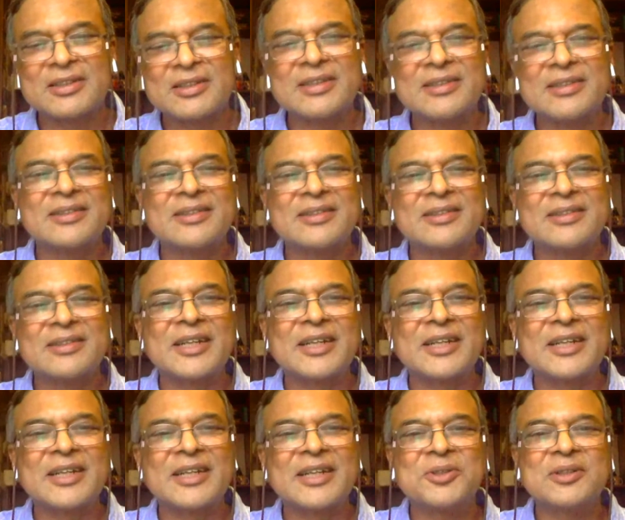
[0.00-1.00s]
certain
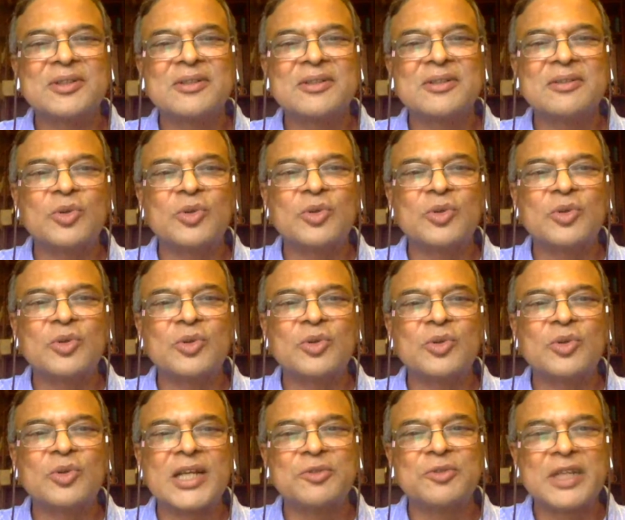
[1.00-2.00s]
that you
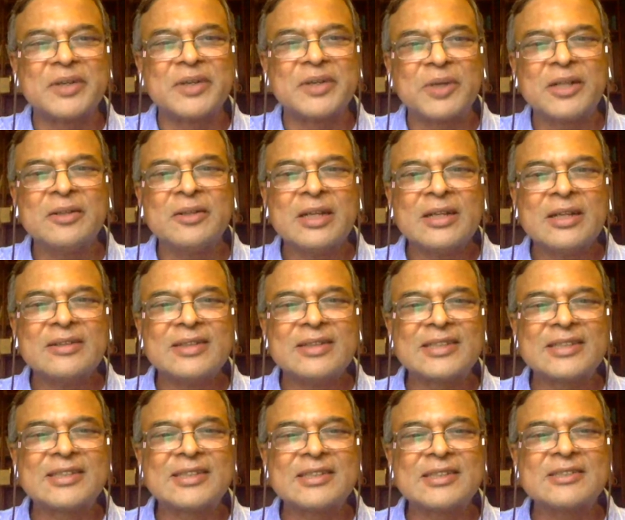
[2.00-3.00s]
guys will do very,
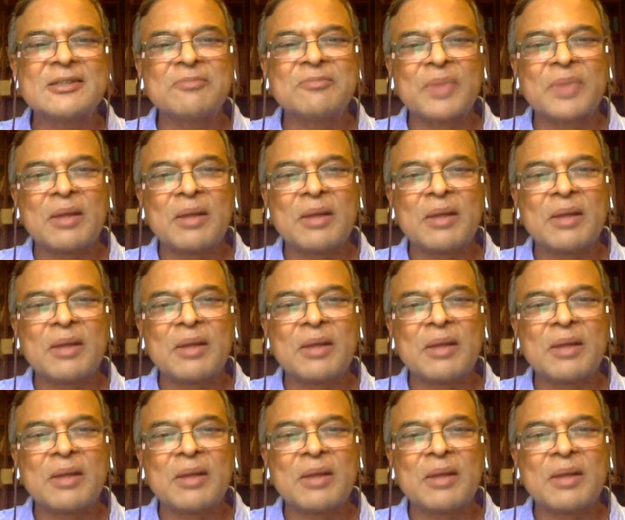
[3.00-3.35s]
very well.